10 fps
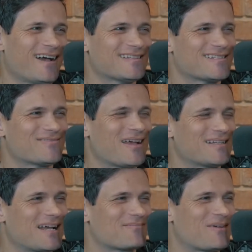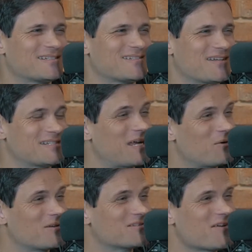suspect Hack Manchester. Is that what we're
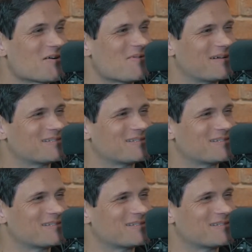going to talk about